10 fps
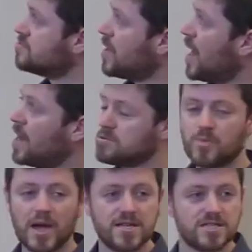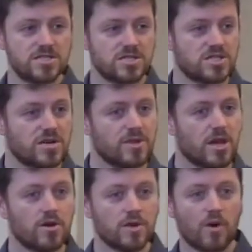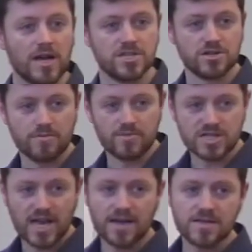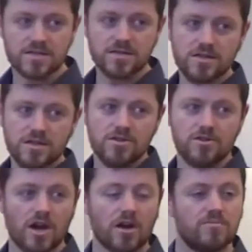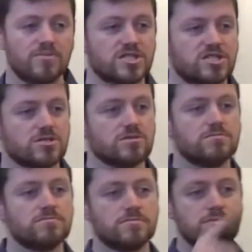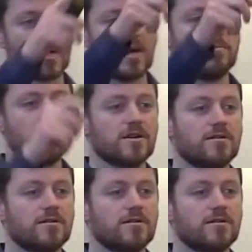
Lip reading: perhaps patents are some of the only ways you can protect your current position. Okay, at the back.